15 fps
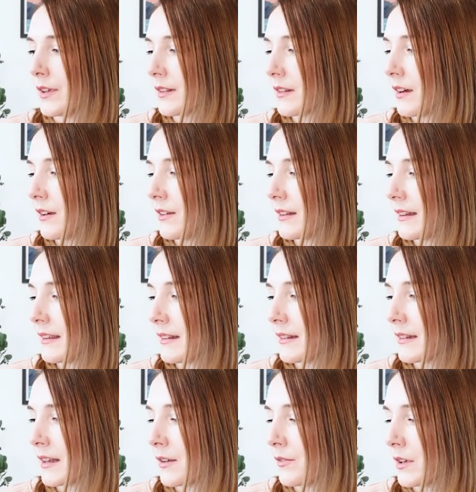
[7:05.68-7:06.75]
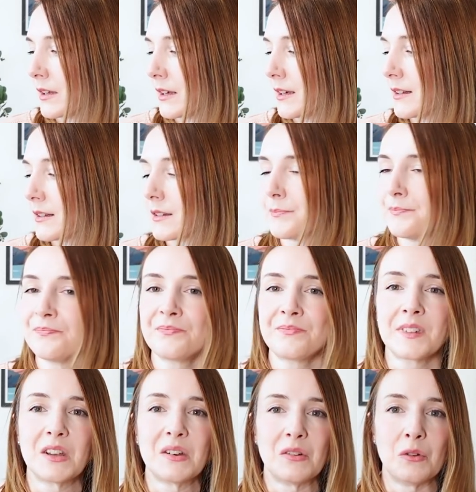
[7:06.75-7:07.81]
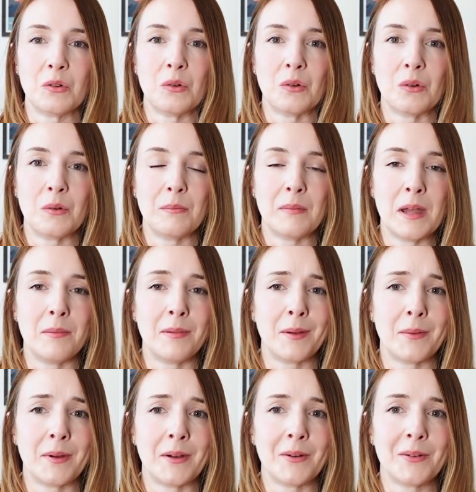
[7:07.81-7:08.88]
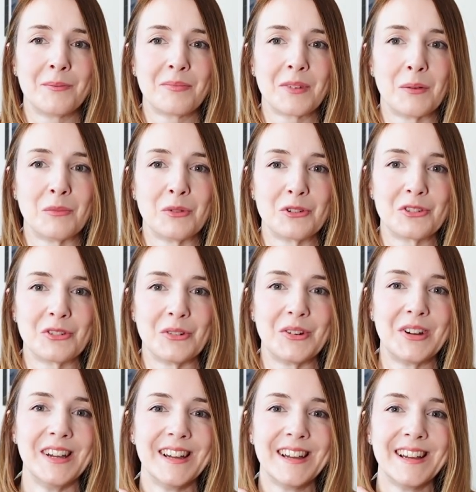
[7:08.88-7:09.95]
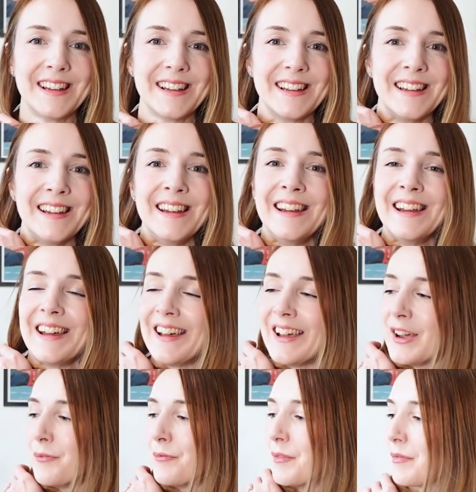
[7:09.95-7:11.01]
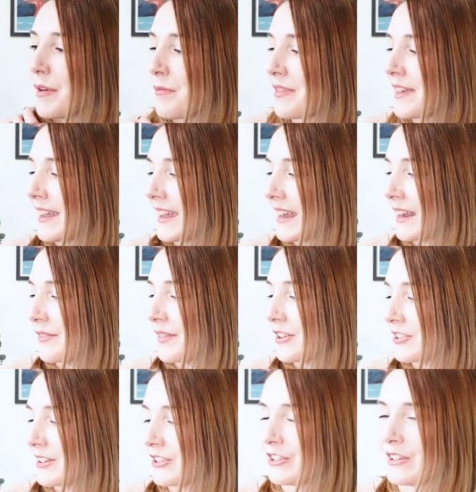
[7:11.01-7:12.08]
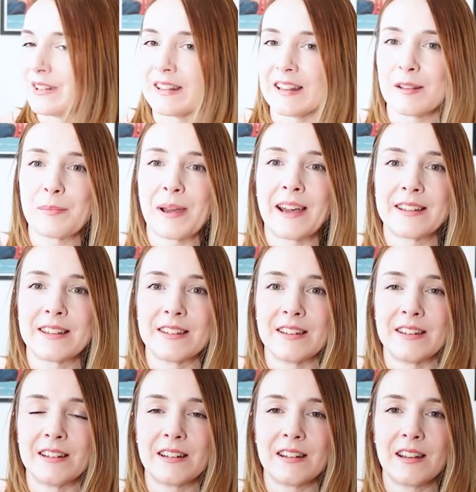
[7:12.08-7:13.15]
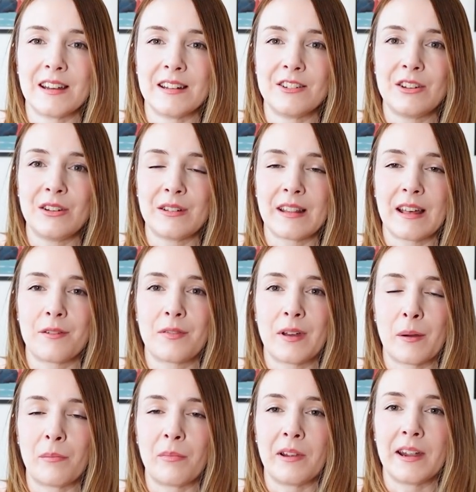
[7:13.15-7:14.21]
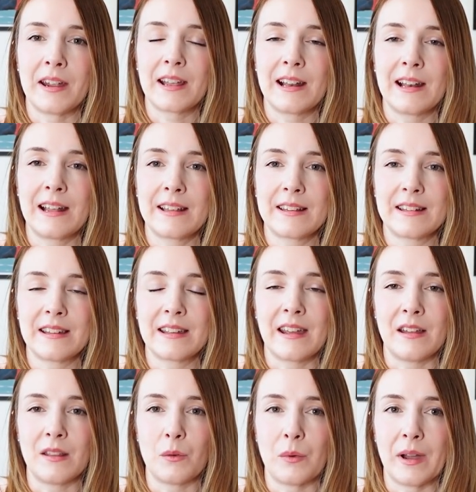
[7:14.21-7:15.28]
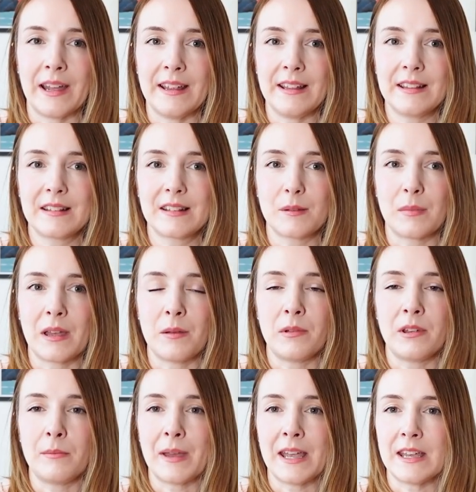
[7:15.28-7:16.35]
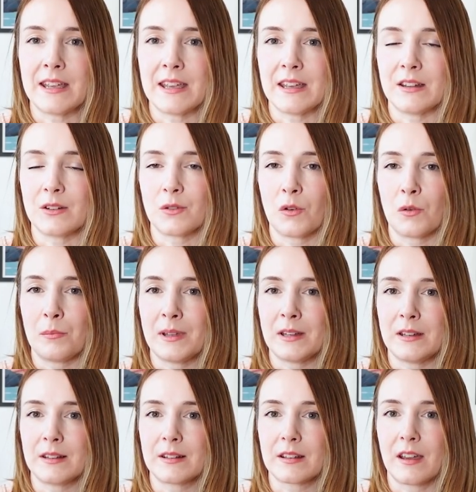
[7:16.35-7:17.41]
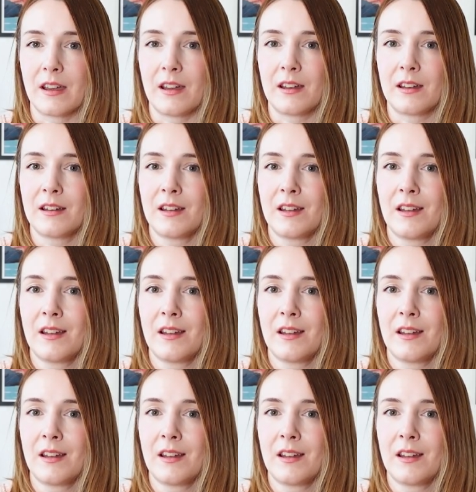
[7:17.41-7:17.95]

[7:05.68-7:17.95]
viscose instead of a knit. Or maybe it will, I'm not sure. But I'm thinking if I just use this pattern and use that fabric, elasticate the waist, maybe make it into a midi skirt.